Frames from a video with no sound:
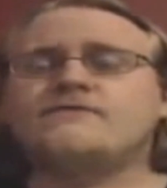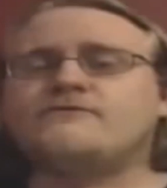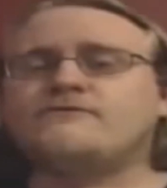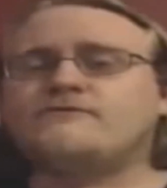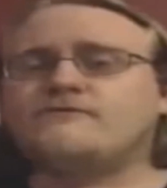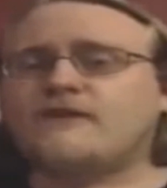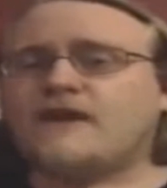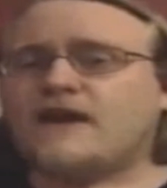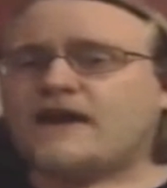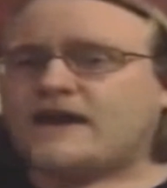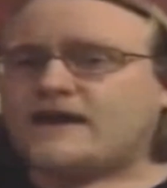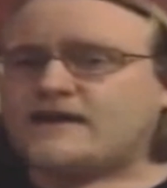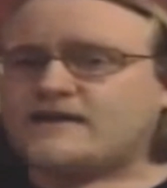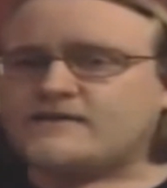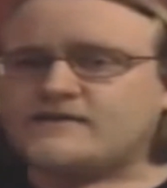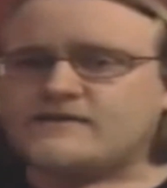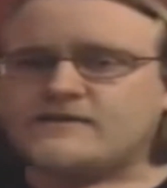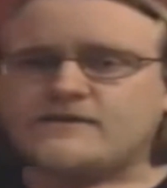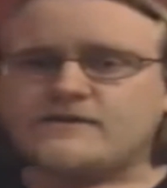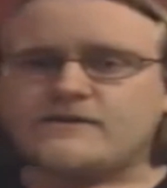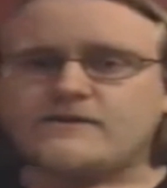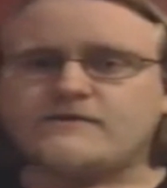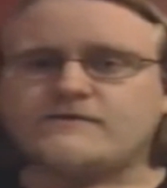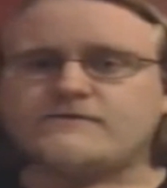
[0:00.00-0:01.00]
In fact,
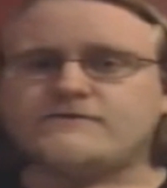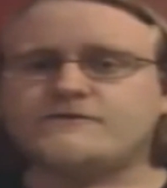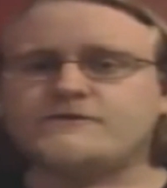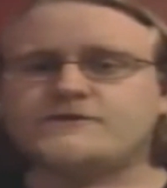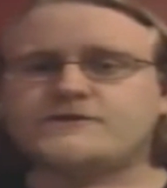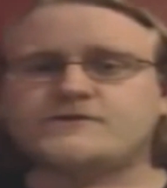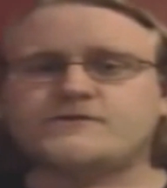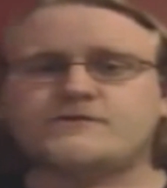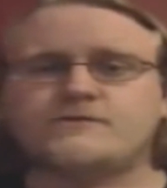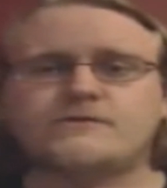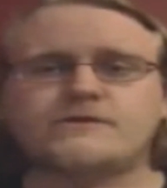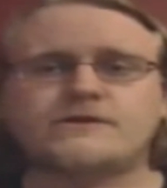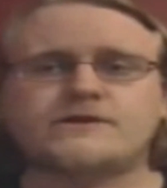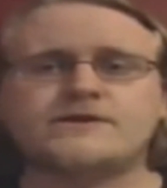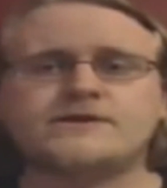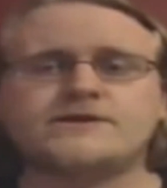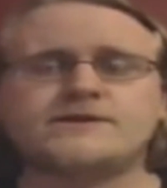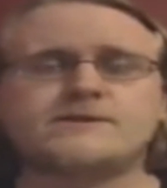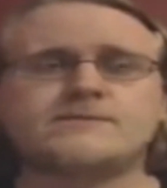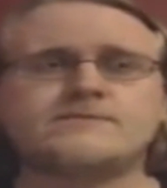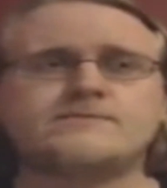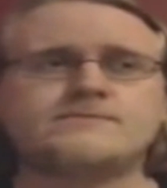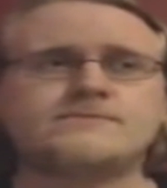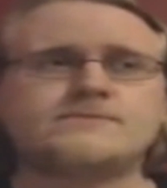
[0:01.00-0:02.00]
the first
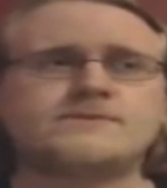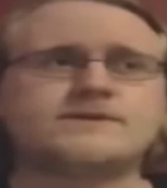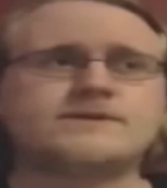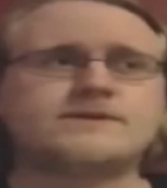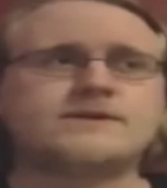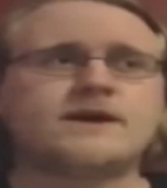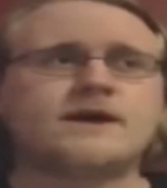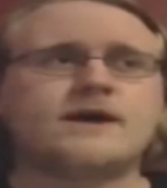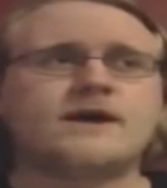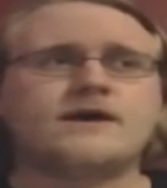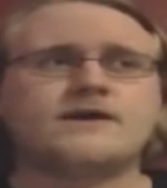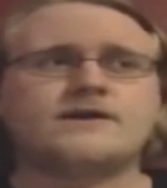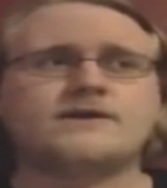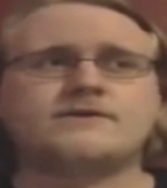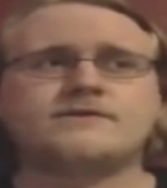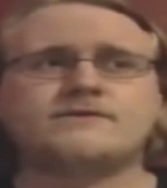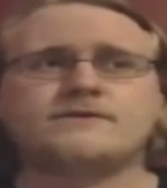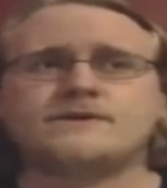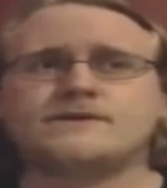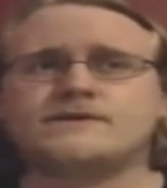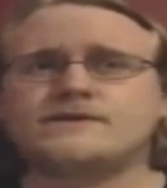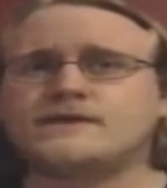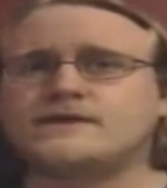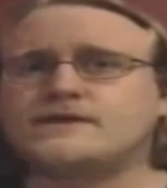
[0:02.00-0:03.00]
organisms
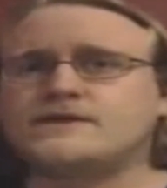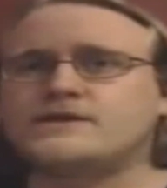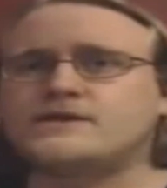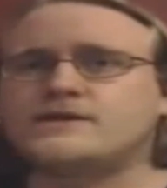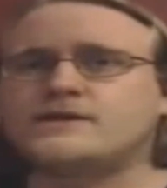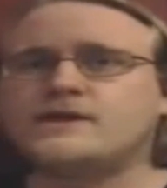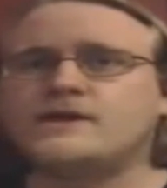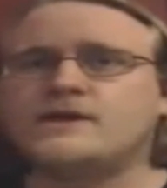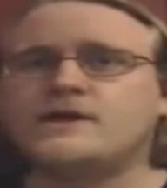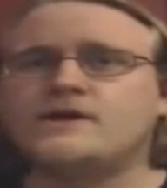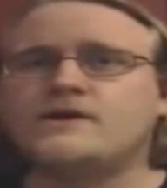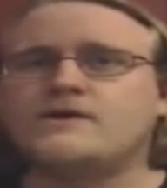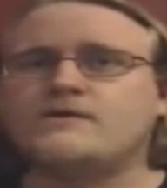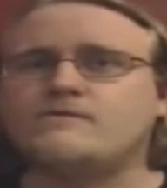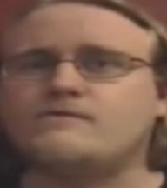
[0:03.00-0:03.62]
to exist